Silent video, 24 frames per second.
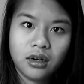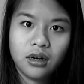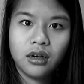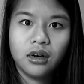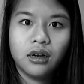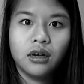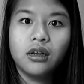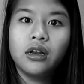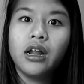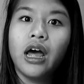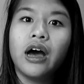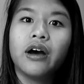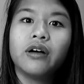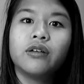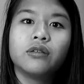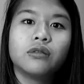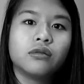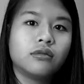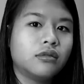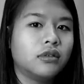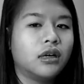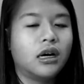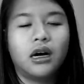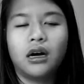No,
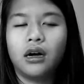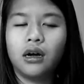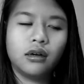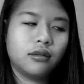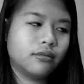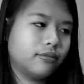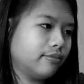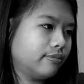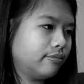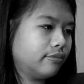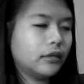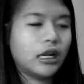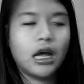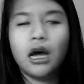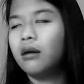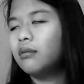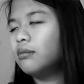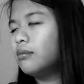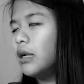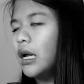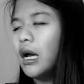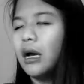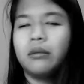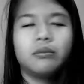uh-uh, no,
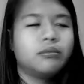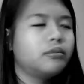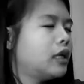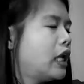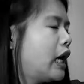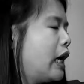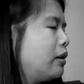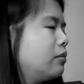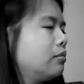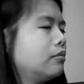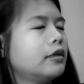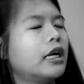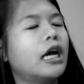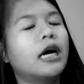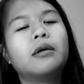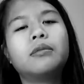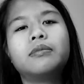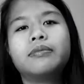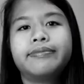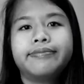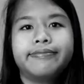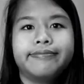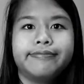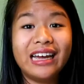no, no,
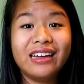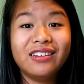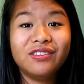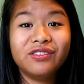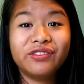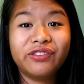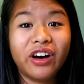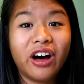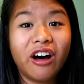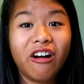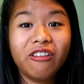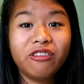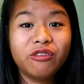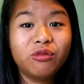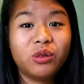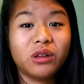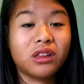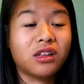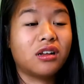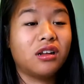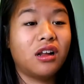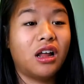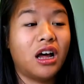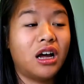no. Involved
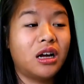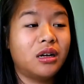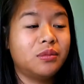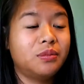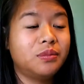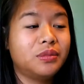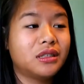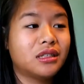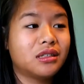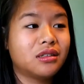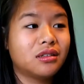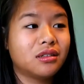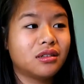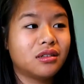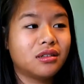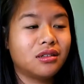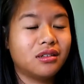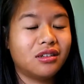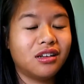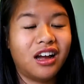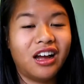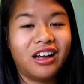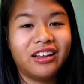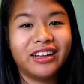with clubs,
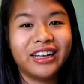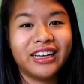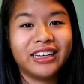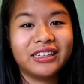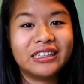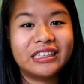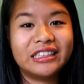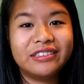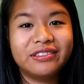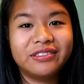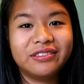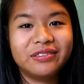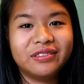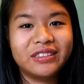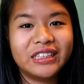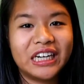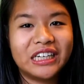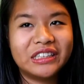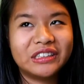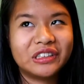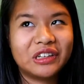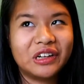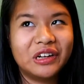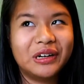not like
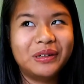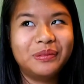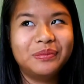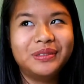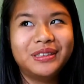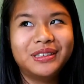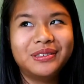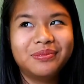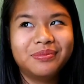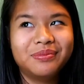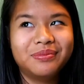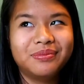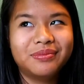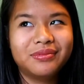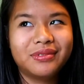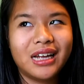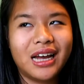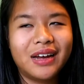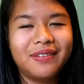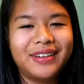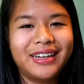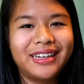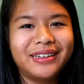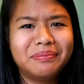dance clubs.
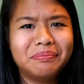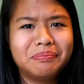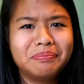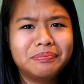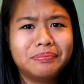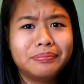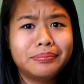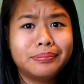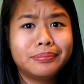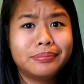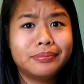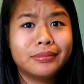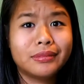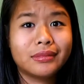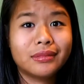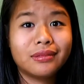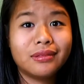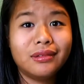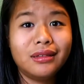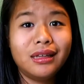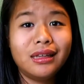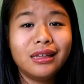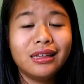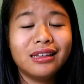I meant
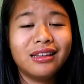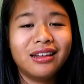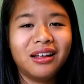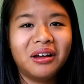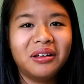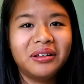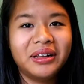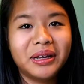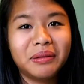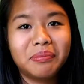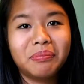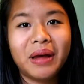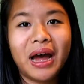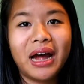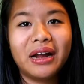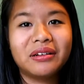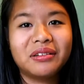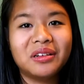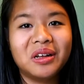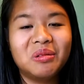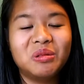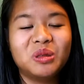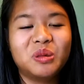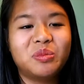not like bad
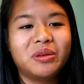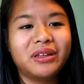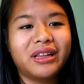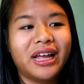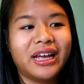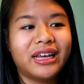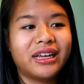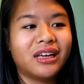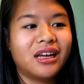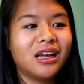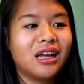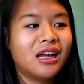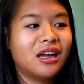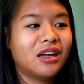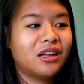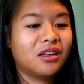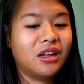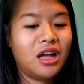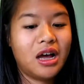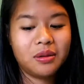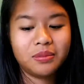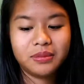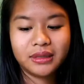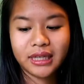clubs, but like
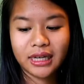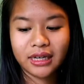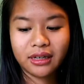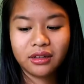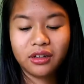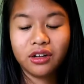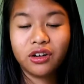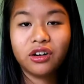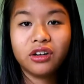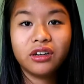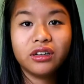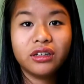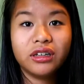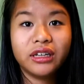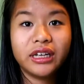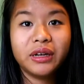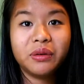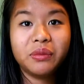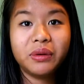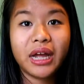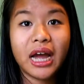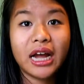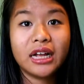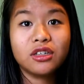clubs. Like literally
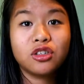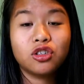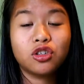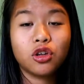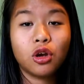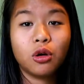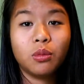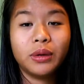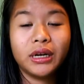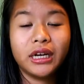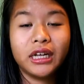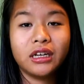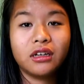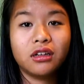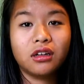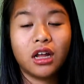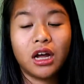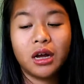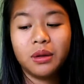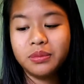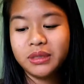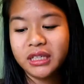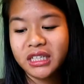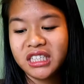we had so many
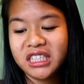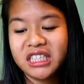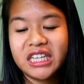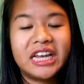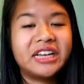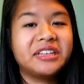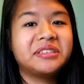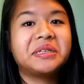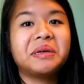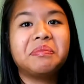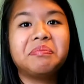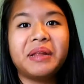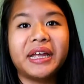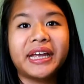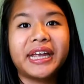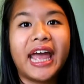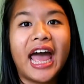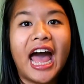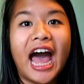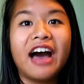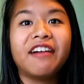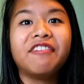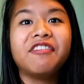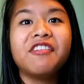clubs. It takes up like
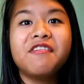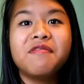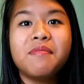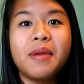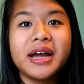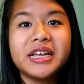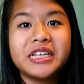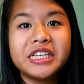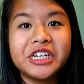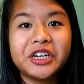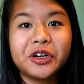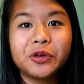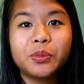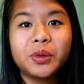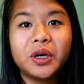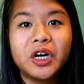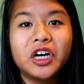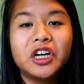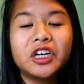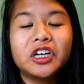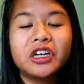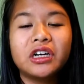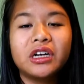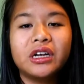half of my
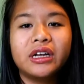yearbook.